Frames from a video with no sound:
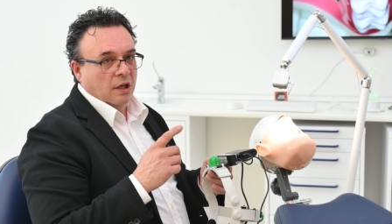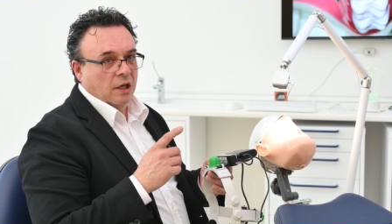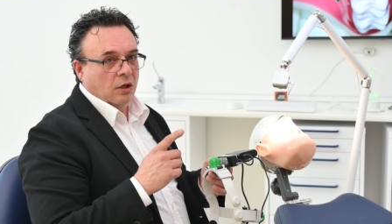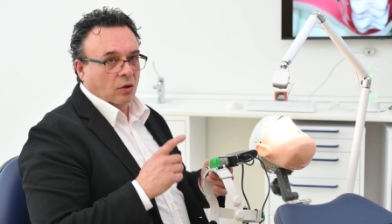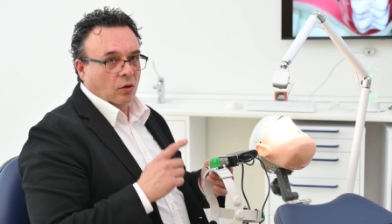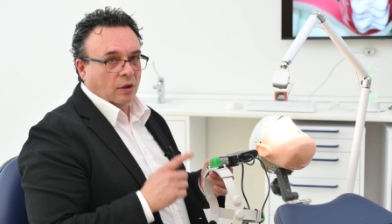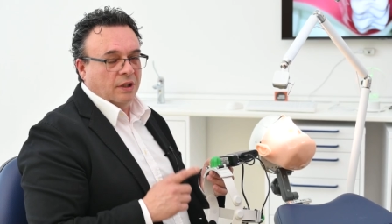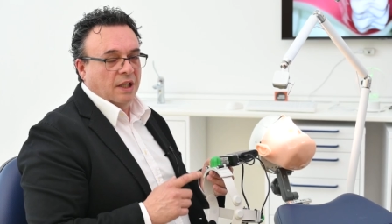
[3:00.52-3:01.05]
to
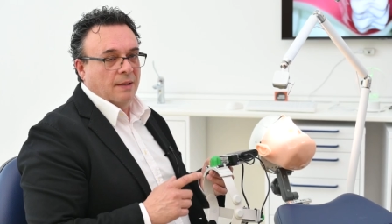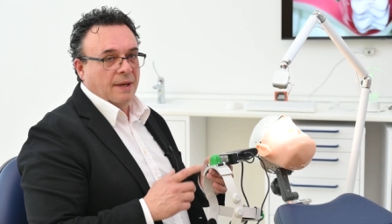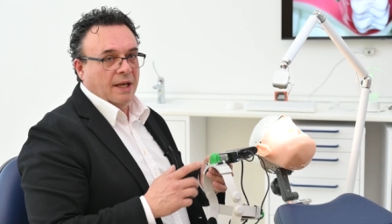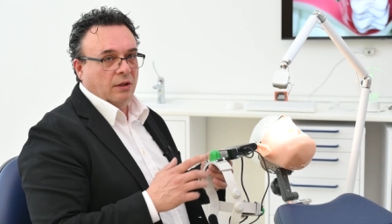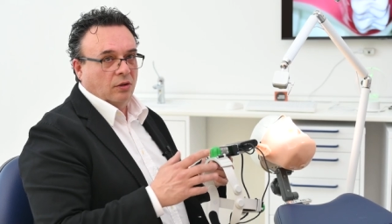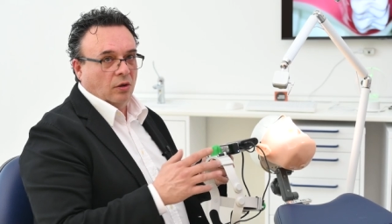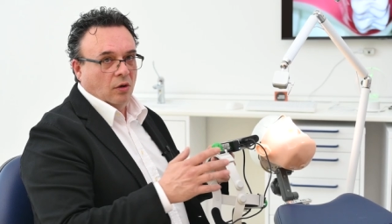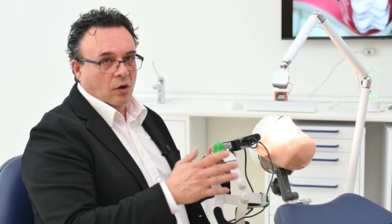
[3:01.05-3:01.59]

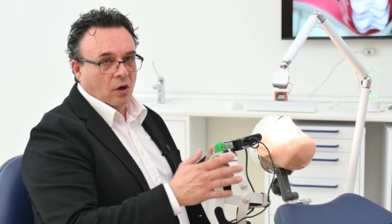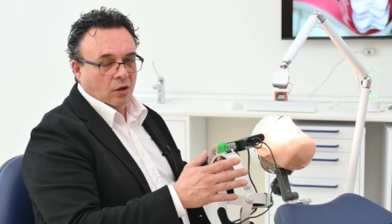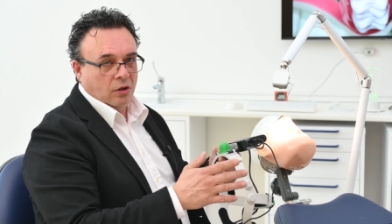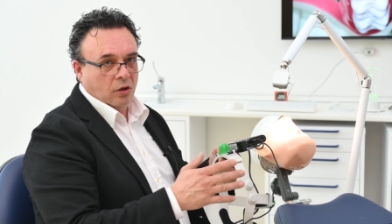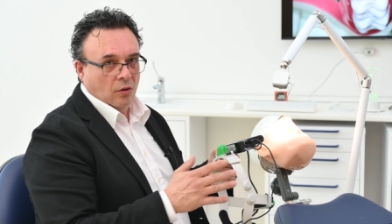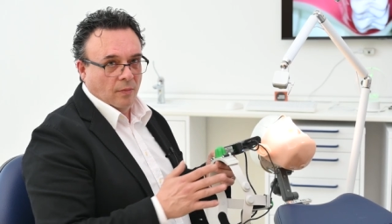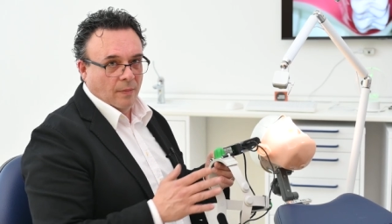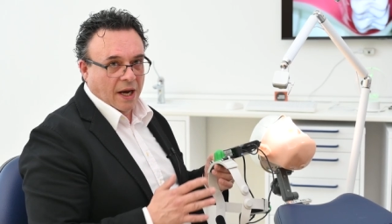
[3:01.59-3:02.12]
facilitate
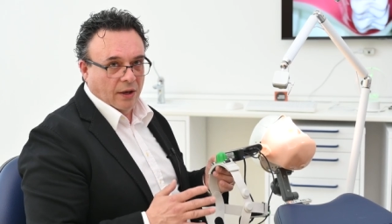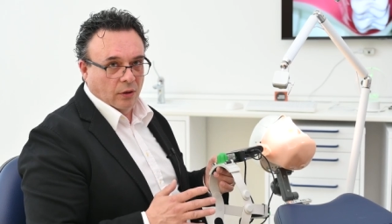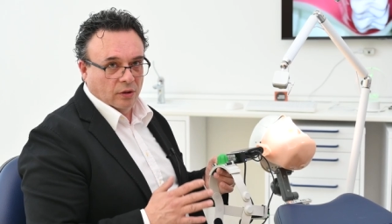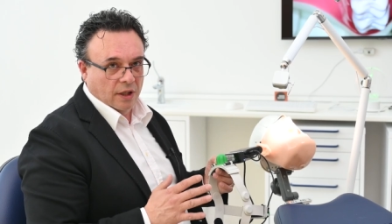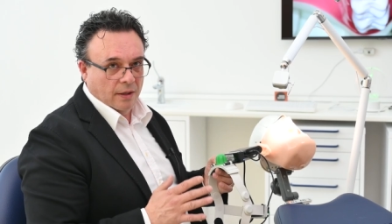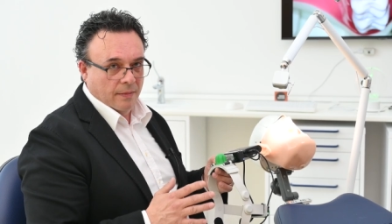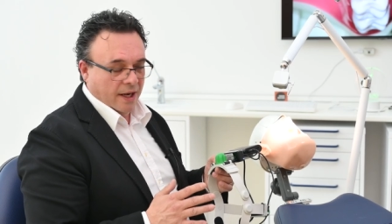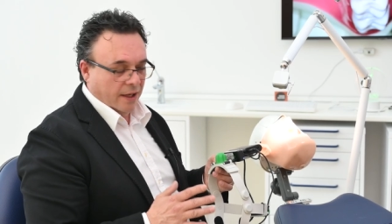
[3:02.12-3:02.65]
the
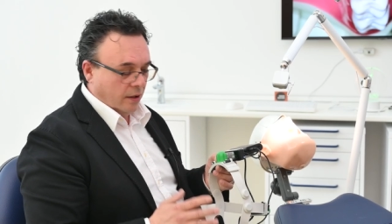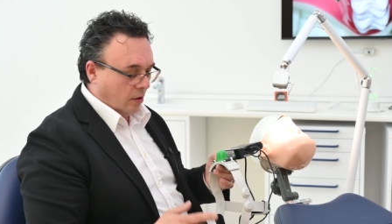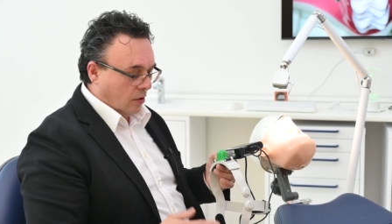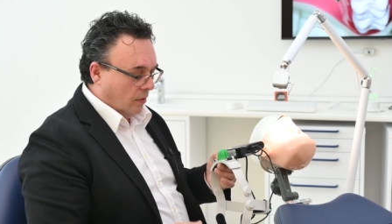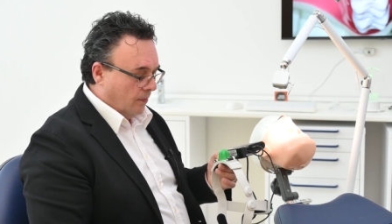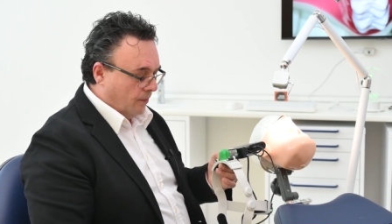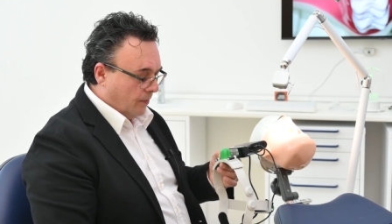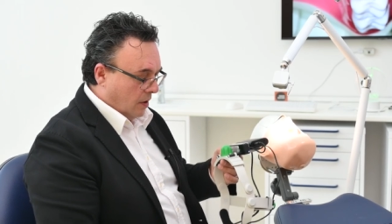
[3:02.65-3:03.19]
hand-eye
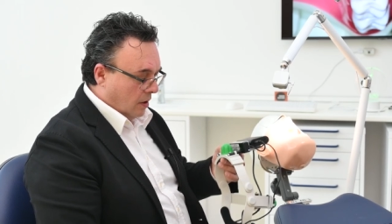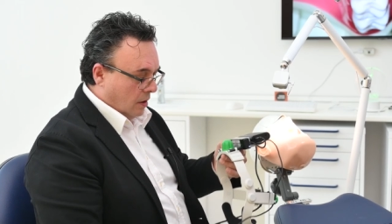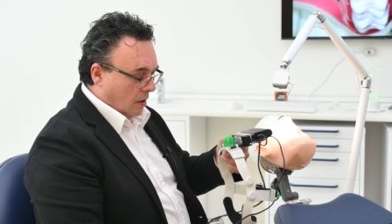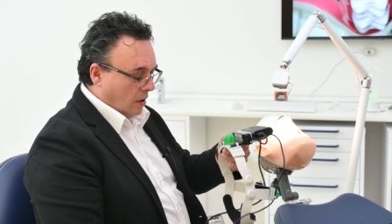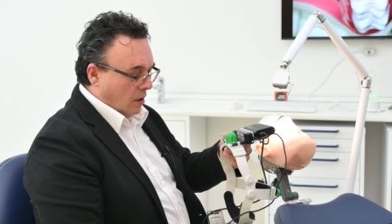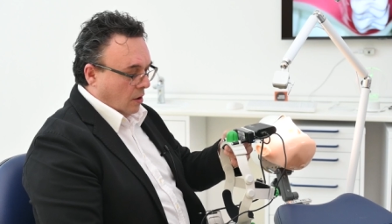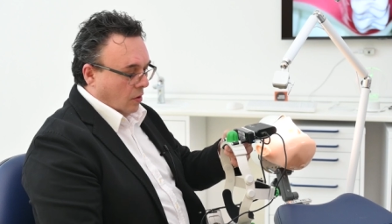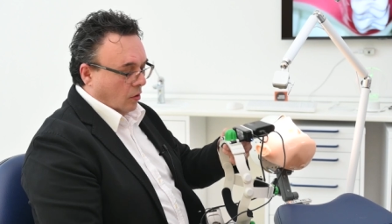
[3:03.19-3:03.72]

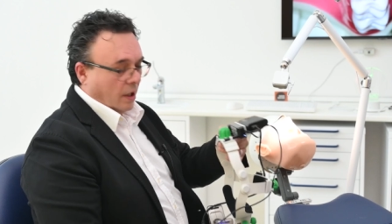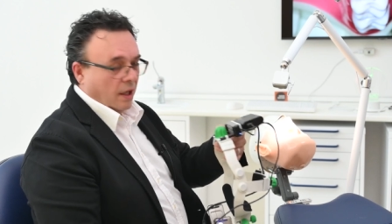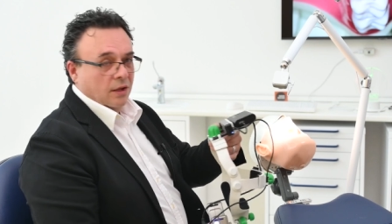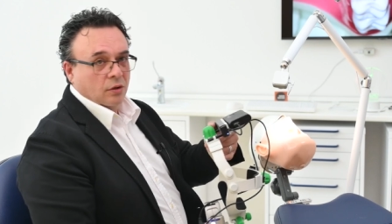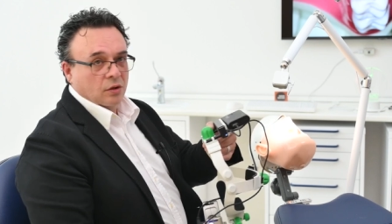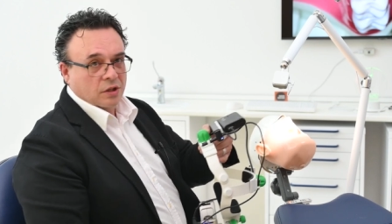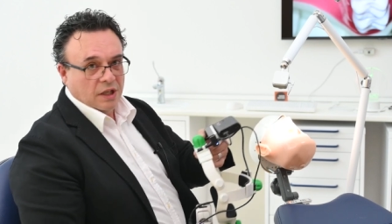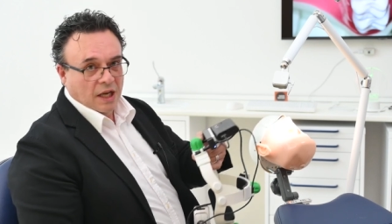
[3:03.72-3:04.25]
coordination
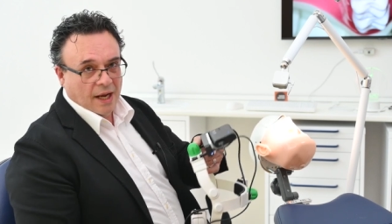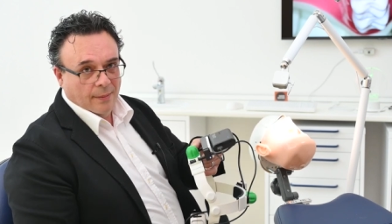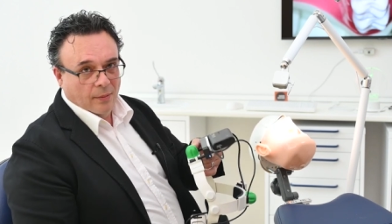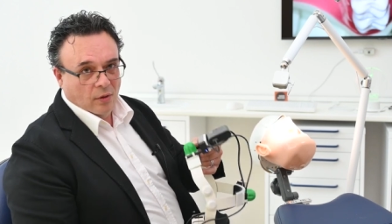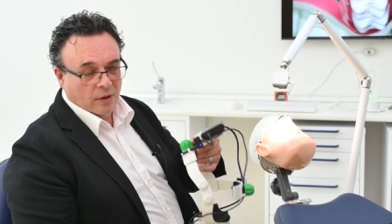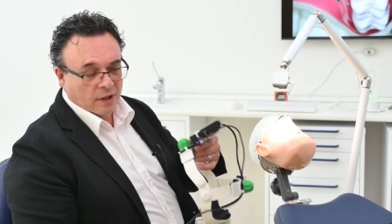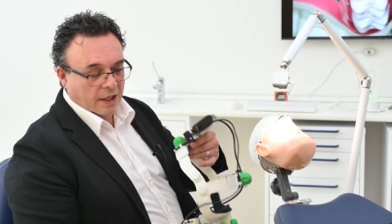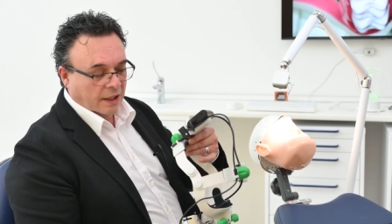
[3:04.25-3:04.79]
of the
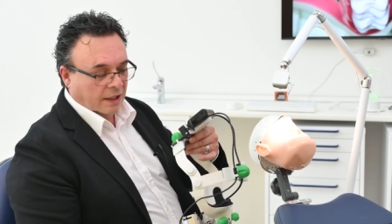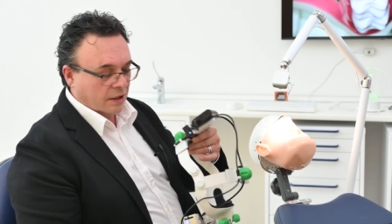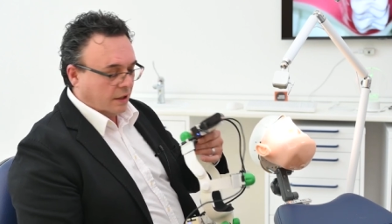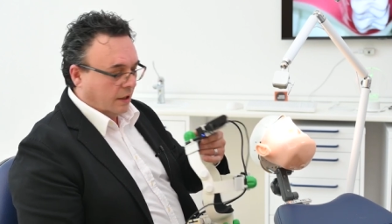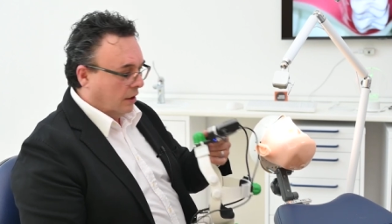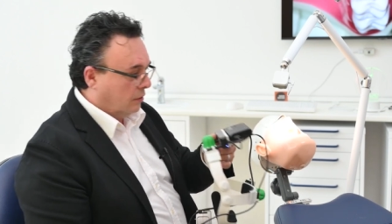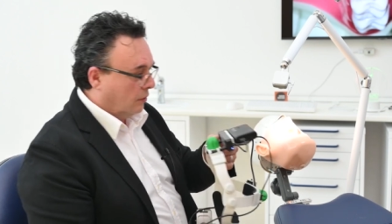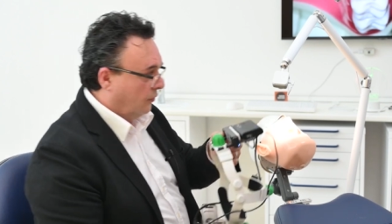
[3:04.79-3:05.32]
dentist.
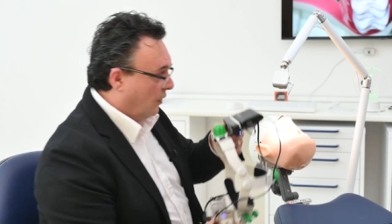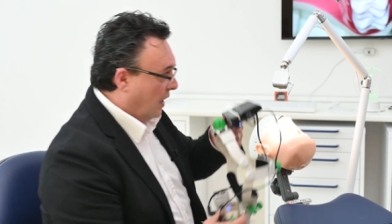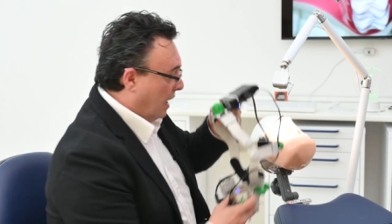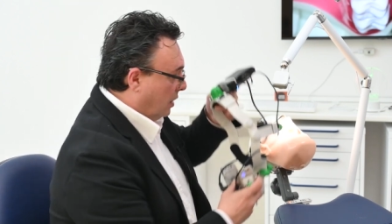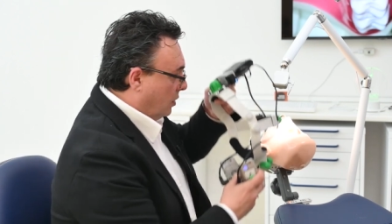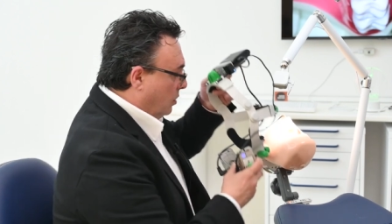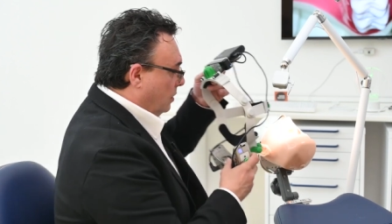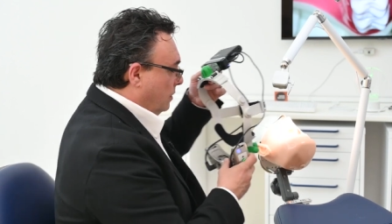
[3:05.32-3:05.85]

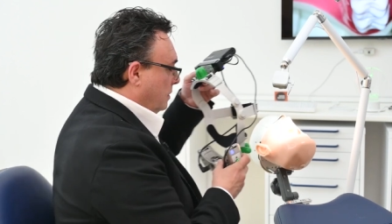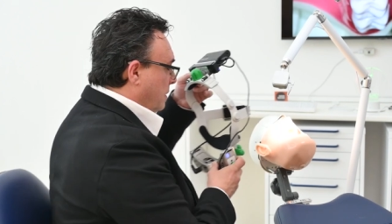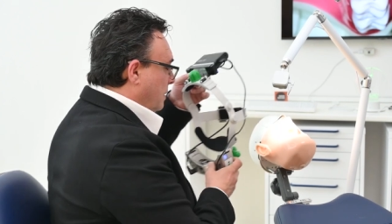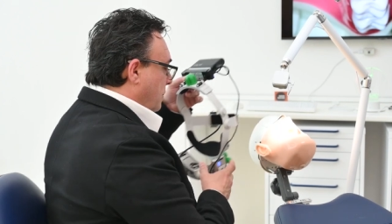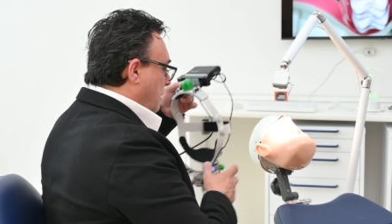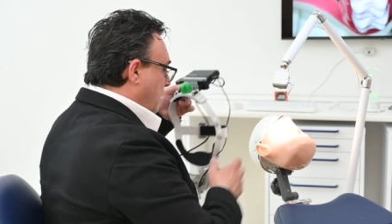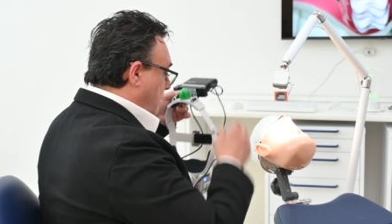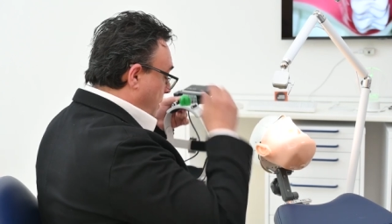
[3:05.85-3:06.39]
Let's put
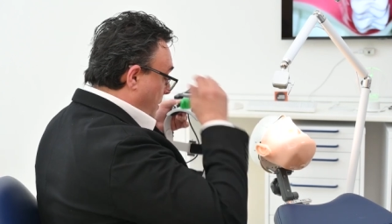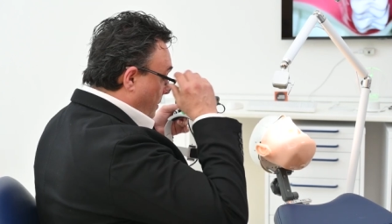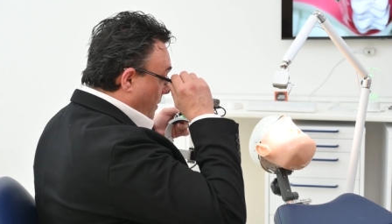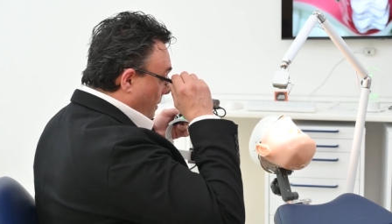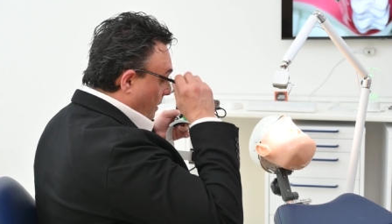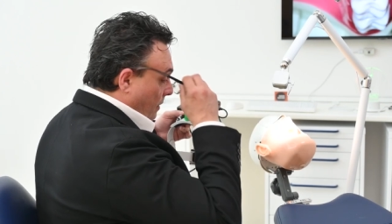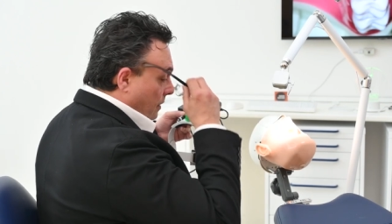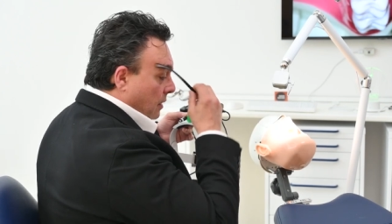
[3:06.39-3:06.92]
the FALKO
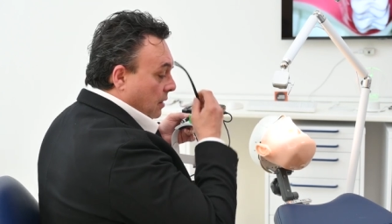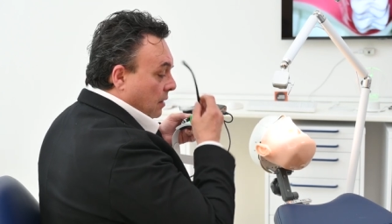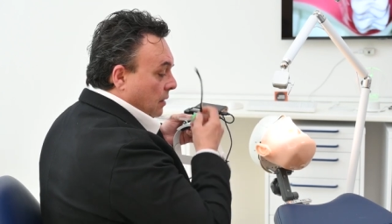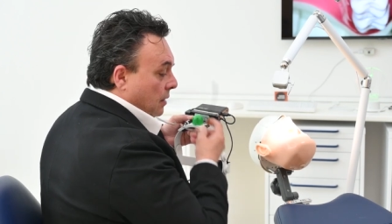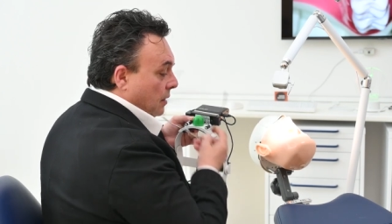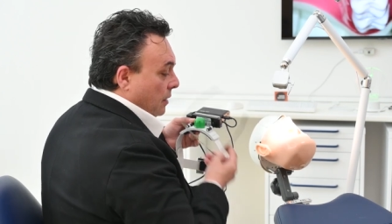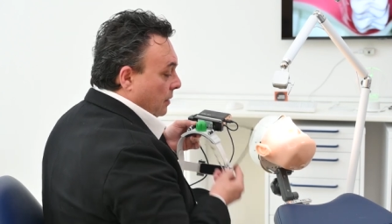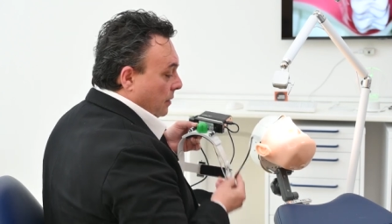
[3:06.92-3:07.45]
headset on.